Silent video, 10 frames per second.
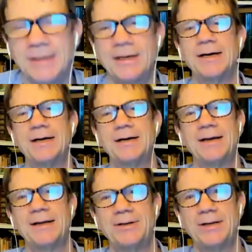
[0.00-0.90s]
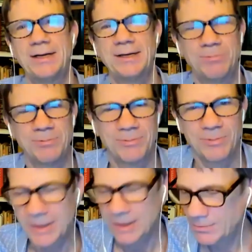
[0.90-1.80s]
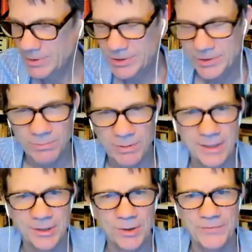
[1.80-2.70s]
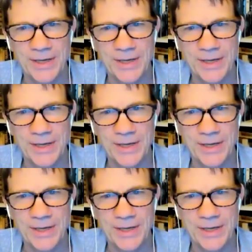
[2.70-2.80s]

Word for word: uh, and uh, I just wanted to know